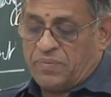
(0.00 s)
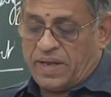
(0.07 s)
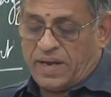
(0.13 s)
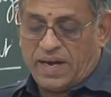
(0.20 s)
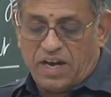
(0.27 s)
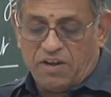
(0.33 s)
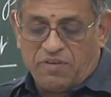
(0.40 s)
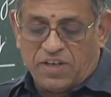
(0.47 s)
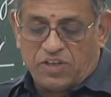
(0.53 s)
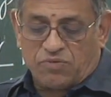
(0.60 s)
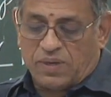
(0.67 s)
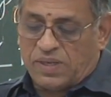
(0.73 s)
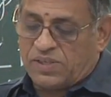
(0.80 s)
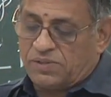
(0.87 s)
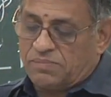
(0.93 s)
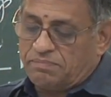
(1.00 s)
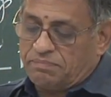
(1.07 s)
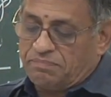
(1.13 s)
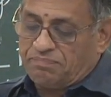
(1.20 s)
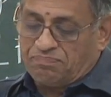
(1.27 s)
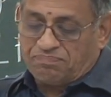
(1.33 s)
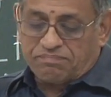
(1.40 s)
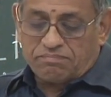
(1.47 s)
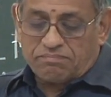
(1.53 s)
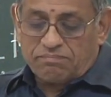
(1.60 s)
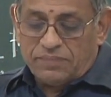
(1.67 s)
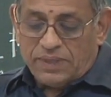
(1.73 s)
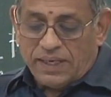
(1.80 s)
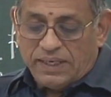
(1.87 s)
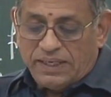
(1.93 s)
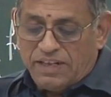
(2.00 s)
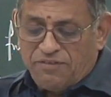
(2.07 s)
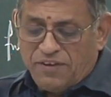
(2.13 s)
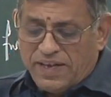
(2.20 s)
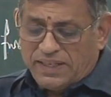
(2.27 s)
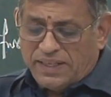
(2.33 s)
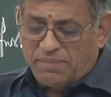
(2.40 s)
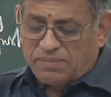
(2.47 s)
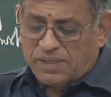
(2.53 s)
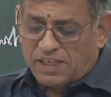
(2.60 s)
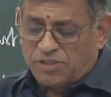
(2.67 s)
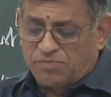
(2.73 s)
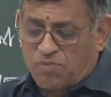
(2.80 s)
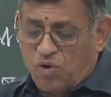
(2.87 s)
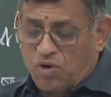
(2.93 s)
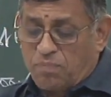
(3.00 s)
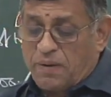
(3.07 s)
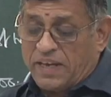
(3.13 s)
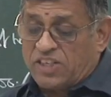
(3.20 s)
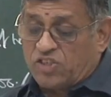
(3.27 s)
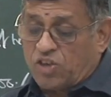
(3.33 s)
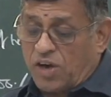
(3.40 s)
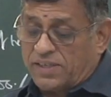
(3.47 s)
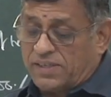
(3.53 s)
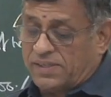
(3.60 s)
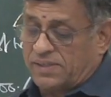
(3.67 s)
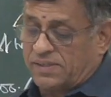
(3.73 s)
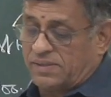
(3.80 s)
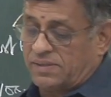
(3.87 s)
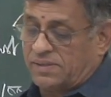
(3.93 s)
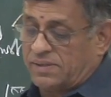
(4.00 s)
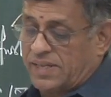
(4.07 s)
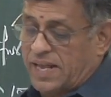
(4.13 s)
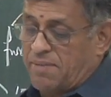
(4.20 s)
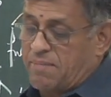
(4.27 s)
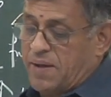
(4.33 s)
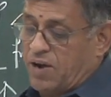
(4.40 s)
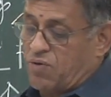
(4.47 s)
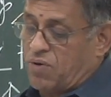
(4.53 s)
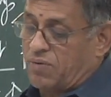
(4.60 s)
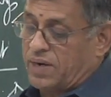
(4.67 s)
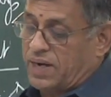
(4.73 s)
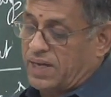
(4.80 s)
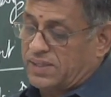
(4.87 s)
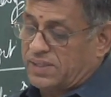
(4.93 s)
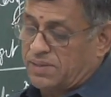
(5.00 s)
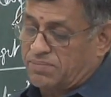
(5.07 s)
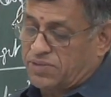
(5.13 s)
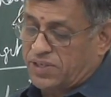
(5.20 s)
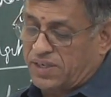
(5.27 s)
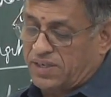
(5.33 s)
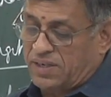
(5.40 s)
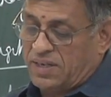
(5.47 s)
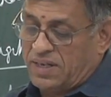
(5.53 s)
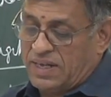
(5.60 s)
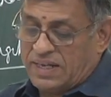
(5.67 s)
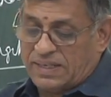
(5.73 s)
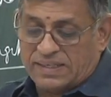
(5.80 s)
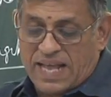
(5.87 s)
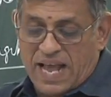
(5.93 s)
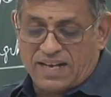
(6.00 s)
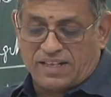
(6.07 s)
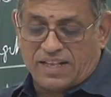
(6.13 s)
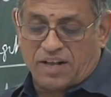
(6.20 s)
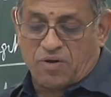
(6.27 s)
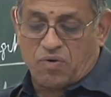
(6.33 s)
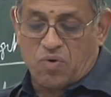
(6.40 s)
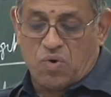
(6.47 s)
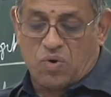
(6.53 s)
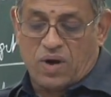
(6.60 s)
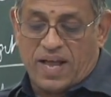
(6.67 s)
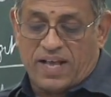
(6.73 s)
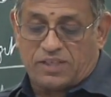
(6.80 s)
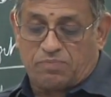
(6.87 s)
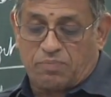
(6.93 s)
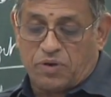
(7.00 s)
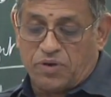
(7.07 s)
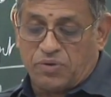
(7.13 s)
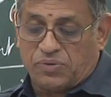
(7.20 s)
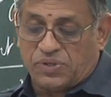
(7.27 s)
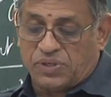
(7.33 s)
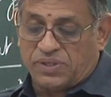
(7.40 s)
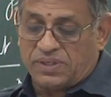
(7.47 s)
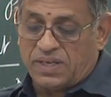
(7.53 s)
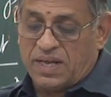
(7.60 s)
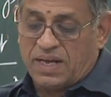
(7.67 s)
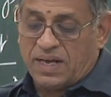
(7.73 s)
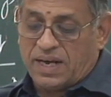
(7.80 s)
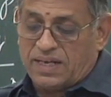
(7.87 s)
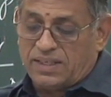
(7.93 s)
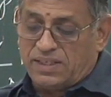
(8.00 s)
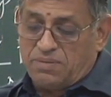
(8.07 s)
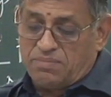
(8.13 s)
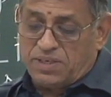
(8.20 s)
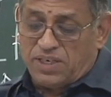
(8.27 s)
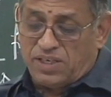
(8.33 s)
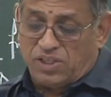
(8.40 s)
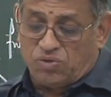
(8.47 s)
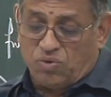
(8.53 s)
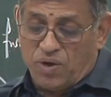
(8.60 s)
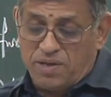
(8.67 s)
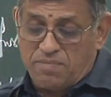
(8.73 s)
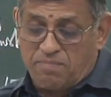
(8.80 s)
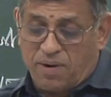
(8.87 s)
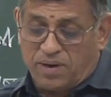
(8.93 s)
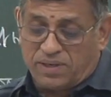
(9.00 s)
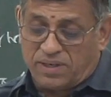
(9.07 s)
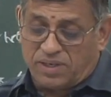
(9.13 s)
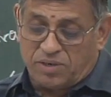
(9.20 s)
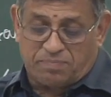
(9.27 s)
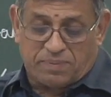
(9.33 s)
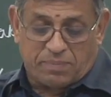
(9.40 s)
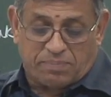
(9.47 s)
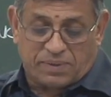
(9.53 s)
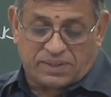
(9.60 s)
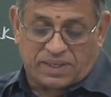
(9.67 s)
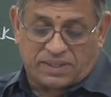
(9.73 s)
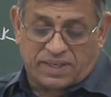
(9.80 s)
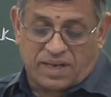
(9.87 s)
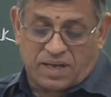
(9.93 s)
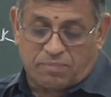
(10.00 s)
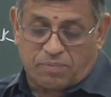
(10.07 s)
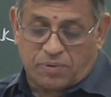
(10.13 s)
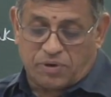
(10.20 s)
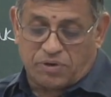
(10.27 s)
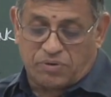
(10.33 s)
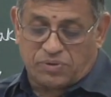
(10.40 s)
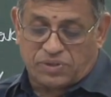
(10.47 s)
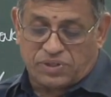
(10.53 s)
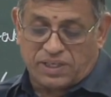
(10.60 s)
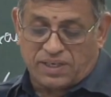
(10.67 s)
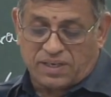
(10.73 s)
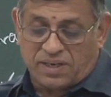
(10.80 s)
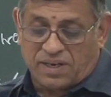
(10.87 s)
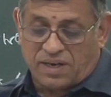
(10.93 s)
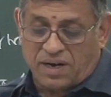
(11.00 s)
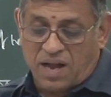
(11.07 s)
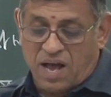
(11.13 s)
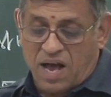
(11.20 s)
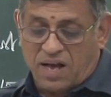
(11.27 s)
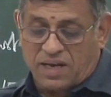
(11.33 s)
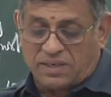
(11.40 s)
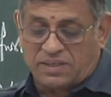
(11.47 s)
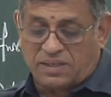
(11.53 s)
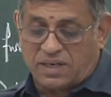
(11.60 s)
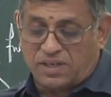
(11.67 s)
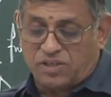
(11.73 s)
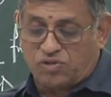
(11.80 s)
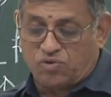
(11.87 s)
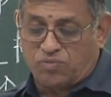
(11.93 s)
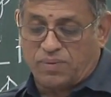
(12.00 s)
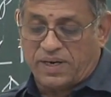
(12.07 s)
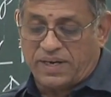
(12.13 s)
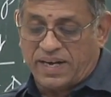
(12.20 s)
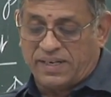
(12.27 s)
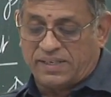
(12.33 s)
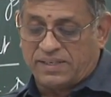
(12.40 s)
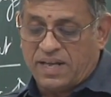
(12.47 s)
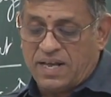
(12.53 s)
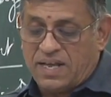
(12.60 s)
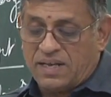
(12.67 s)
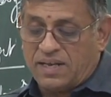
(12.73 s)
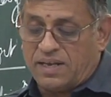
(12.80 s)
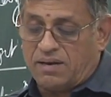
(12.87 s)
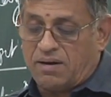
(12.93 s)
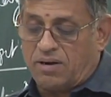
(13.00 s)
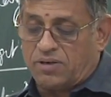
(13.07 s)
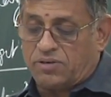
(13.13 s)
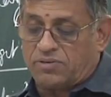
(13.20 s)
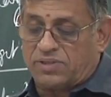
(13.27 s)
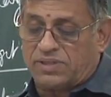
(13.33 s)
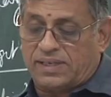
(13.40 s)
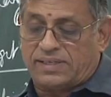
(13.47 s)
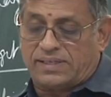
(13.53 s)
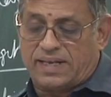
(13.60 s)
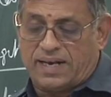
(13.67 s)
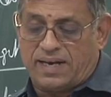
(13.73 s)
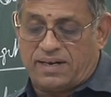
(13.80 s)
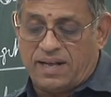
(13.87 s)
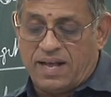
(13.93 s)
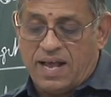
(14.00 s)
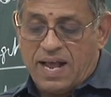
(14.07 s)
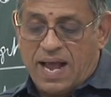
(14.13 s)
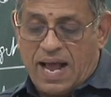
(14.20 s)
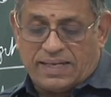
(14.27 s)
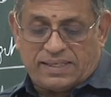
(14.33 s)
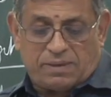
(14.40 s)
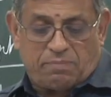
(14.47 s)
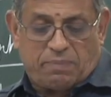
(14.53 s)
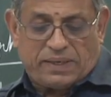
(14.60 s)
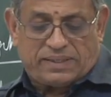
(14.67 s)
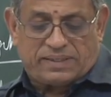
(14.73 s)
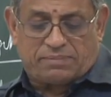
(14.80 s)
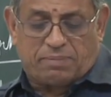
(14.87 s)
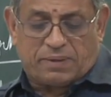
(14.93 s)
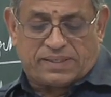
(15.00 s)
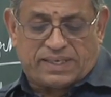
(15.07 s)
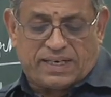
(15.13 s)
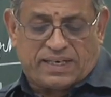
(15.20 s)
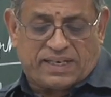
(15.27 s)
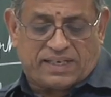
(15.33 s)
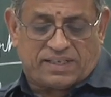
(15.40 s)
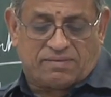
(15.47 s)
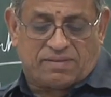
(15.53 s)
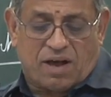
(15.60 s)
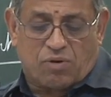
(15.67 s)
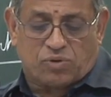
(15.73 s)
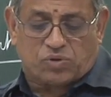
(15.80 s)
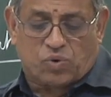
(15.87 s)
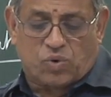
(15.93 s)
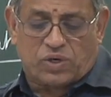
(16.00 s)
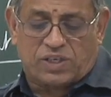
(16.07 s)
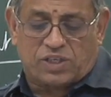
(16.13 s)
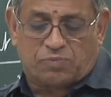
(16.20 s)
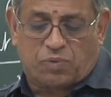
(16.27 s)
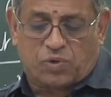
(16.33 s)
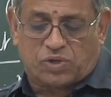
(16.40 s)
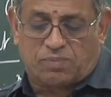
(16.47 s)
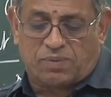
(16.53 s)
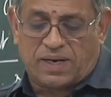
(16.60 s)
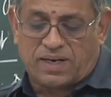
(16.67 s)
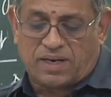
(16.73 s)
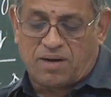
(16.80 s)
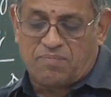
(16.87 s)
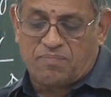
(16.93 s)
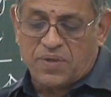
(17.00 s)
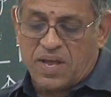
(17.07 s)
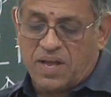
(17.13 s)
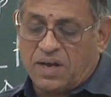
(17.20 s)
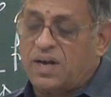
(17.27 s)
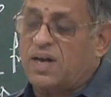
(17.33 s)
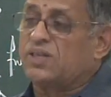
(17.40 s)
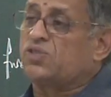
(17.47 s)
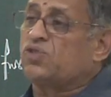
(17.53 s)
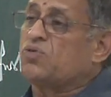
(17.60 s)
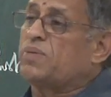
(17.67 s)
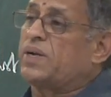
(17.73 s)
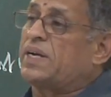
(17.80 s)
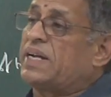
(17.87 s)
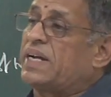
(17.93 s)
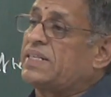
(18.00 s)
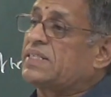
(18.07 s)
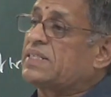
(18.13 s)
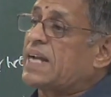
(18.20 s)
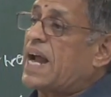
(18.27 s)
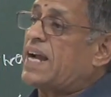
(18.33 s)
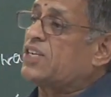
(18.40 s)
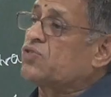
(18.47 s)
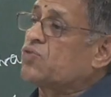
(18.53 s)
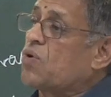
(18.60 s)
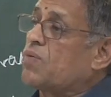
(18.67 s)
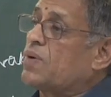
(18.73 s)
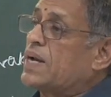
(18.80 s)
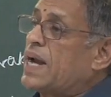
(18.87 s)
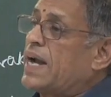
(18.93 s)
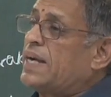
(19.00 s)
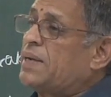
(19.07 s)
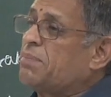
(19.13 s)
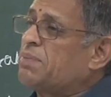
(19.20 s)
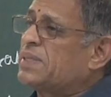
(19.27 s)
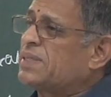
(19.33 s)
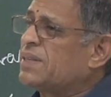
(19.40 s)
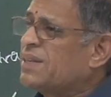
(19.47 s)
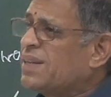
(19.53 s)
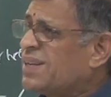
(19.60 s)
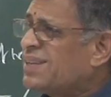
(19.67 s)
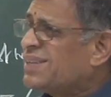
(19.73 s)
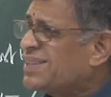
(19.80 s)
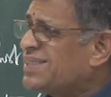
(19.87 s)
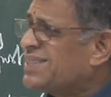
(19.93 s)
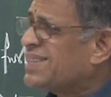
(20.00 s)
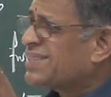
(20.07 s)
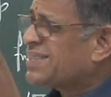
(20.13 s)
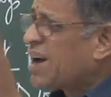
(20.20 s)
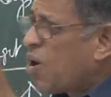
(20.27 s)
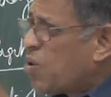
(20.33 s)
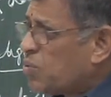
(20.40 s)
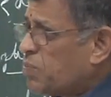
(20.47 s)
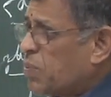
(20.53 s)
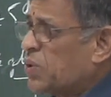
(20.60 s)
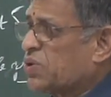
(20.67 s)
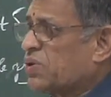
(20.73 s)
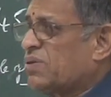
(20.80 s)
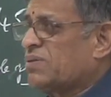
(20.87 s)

Individuals define themselves more by choices they make over consumption than their role as producers. Consumption is so important to people that they are produced to incur large consumer debts in order to sustain it. As a percentage of the household disposable income, consumer debt stands over 90%. This is the output.